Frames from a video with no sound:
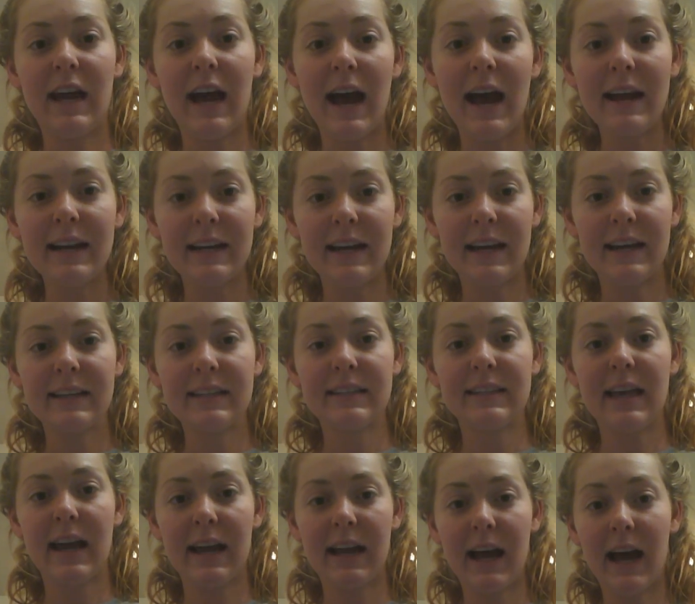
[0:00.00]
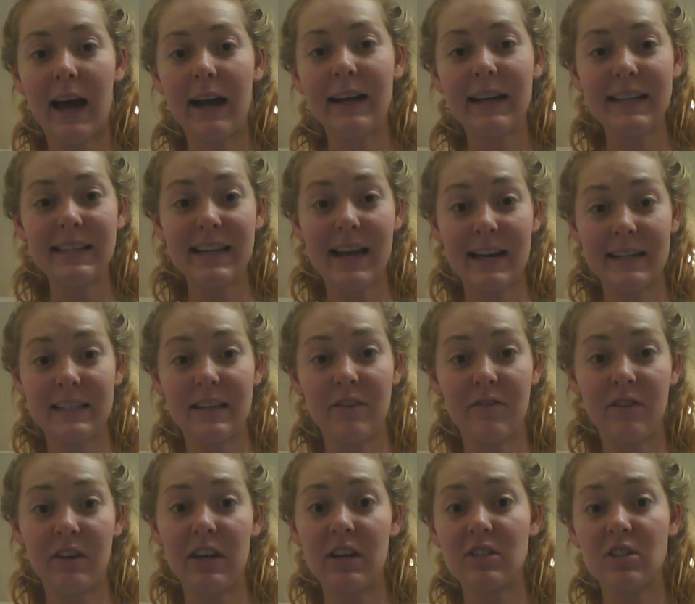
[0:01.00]
kinase, that kinase
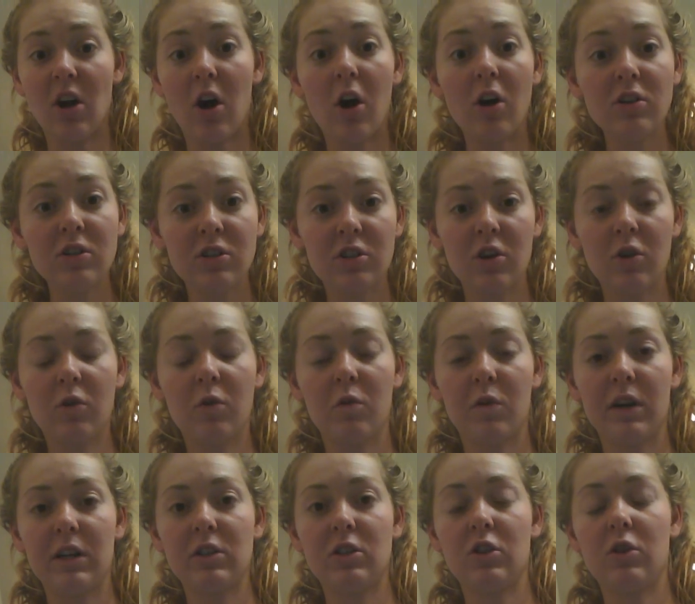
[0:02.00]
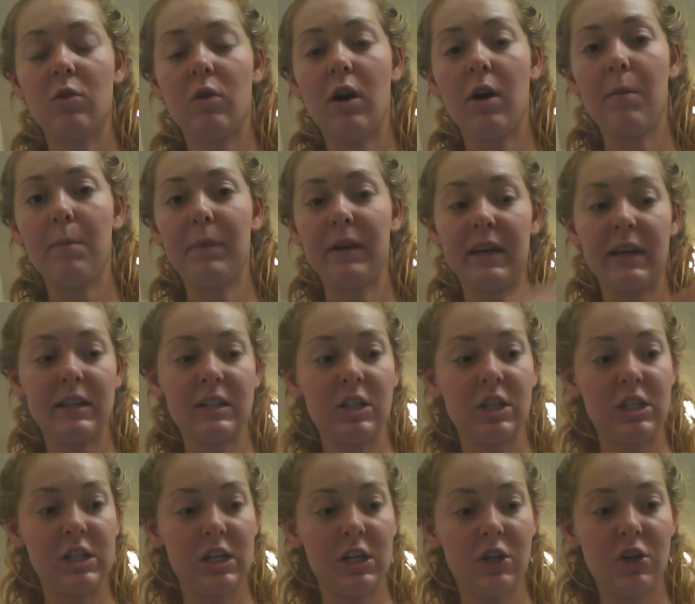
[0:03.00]
activity is also going to begin
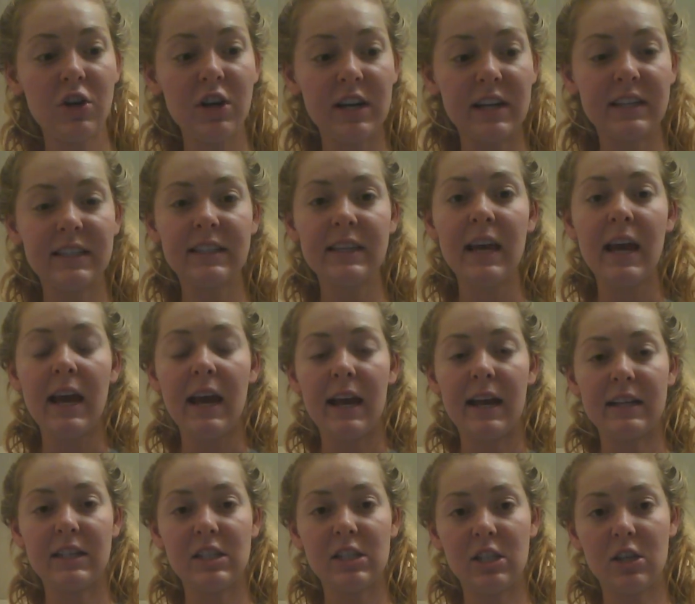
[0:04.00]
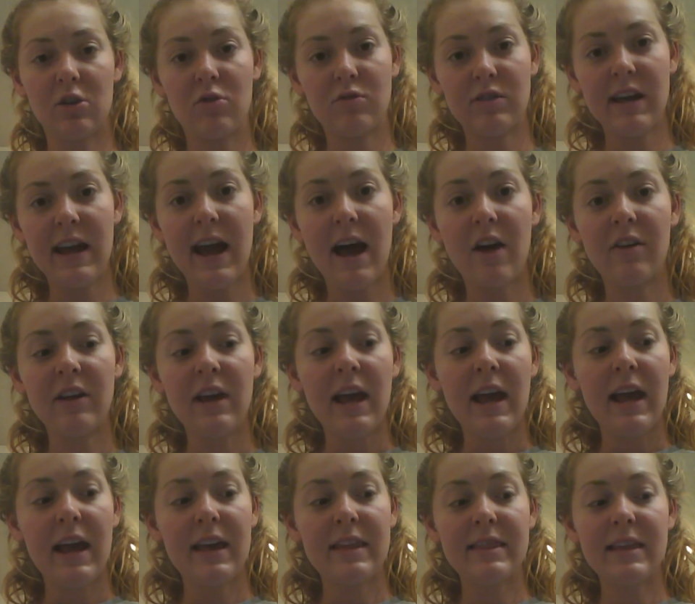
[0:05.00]
to decrease and slow down.
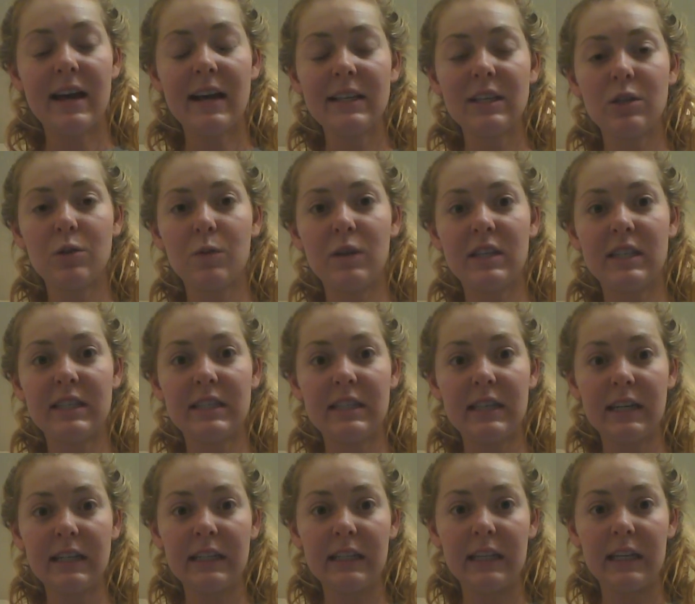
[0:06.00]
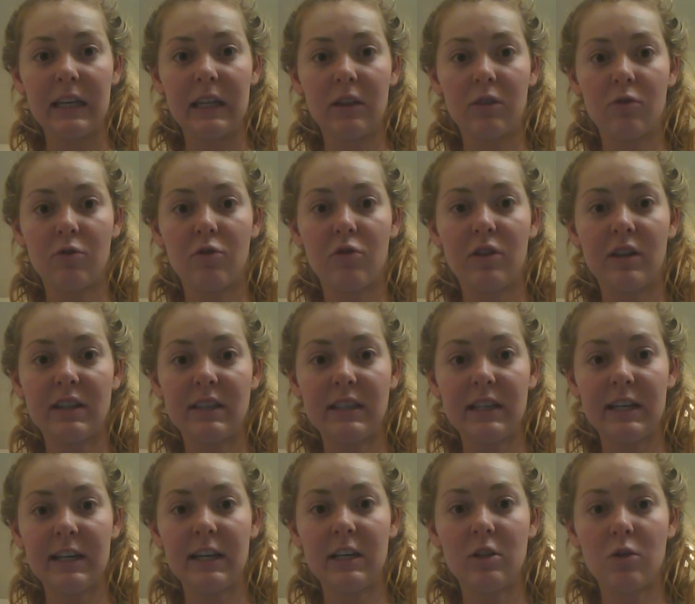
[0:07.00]
And that's when signaling through the
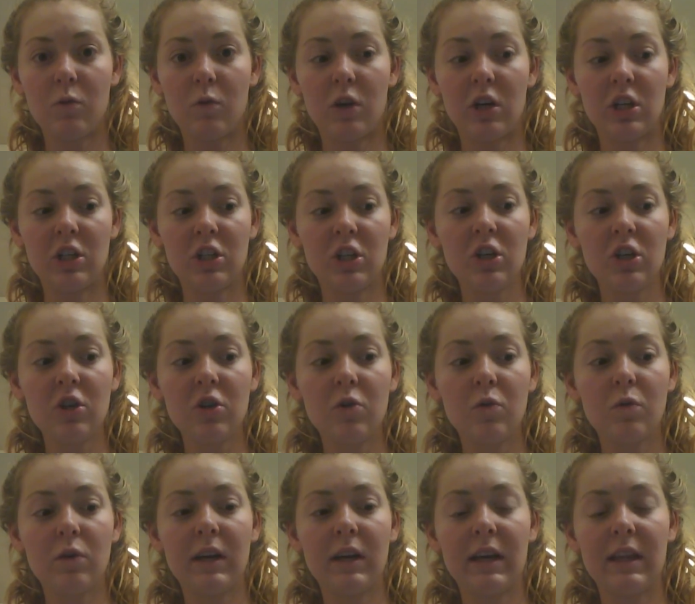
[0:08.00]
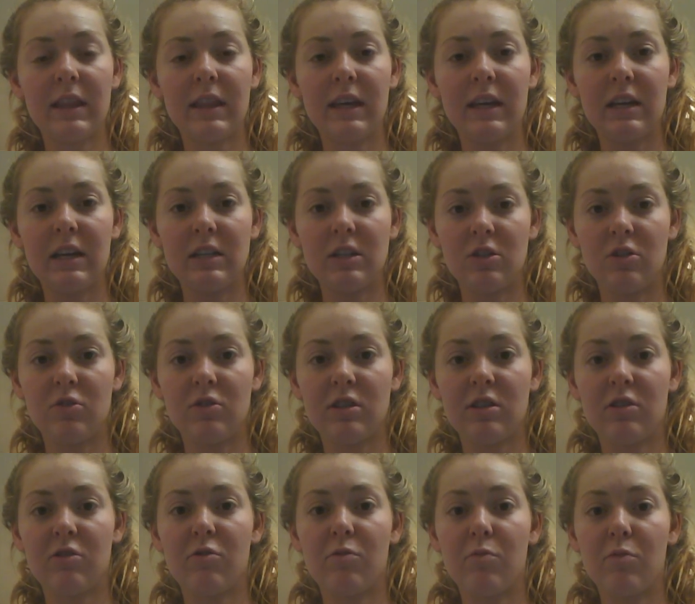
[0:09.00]
CD22 can then induce
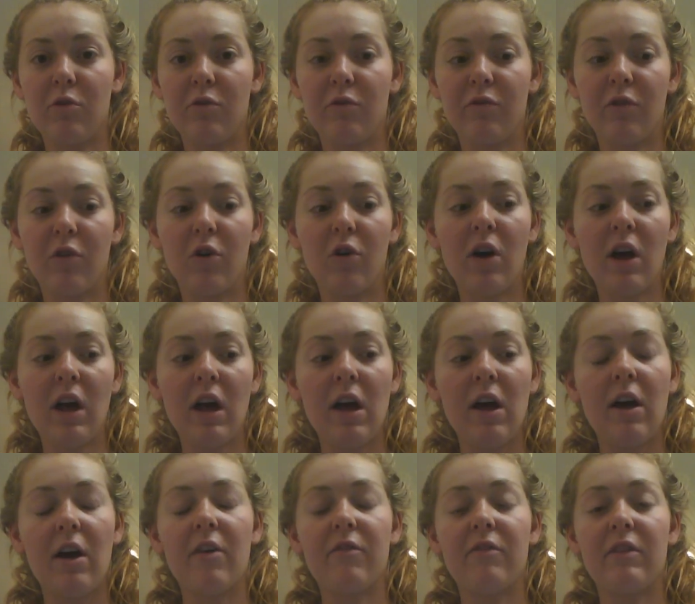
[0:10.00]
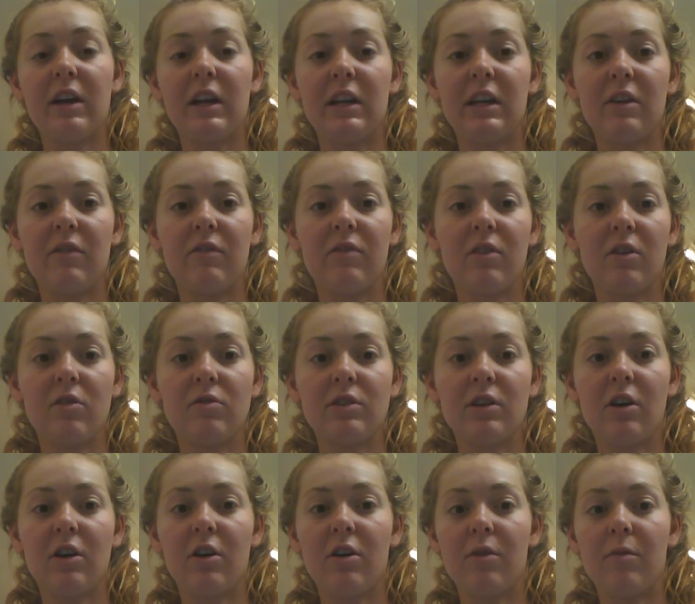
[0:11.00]
the removal of any of
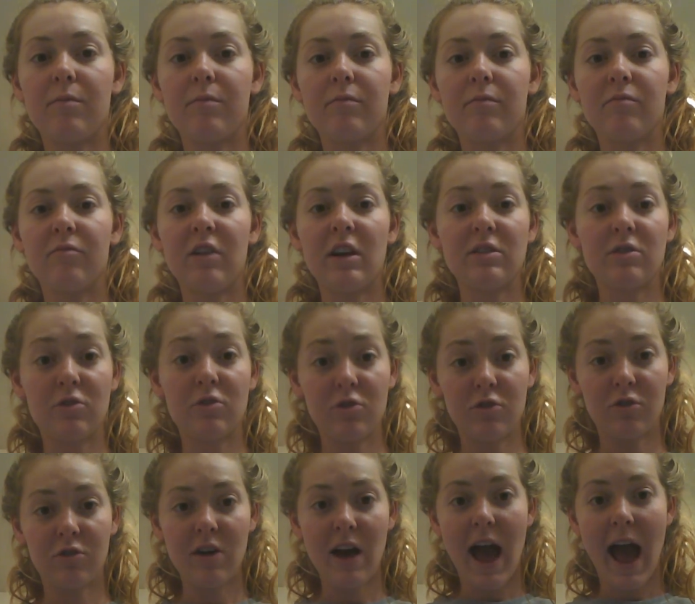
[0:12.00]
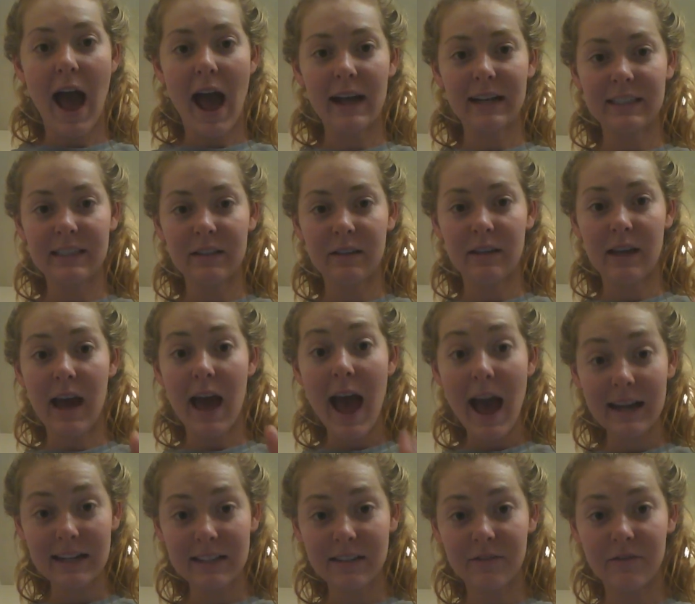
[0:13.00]
those residual
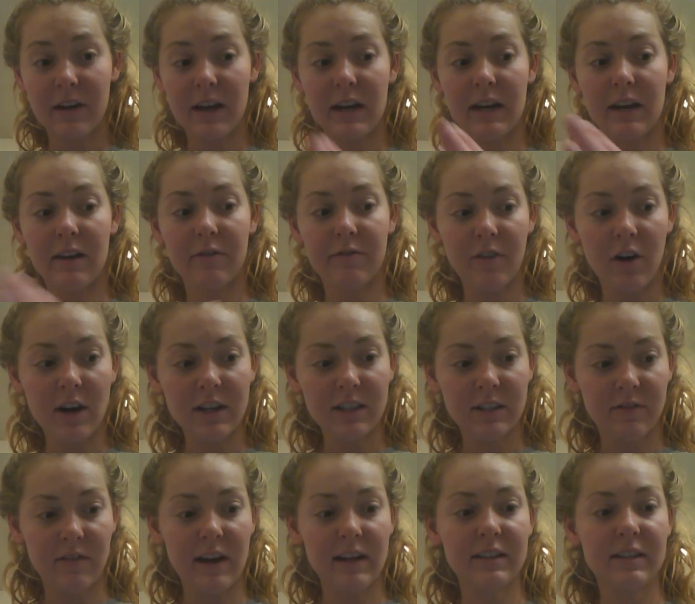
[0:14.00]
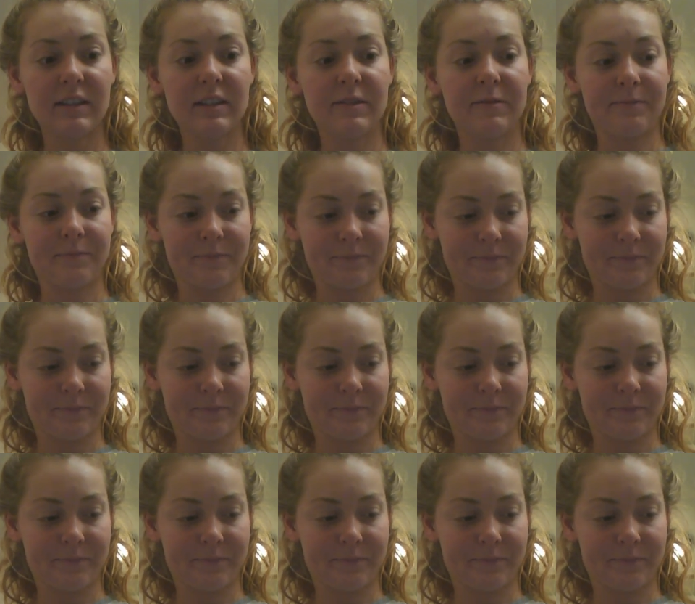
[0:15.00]
activating phosphates.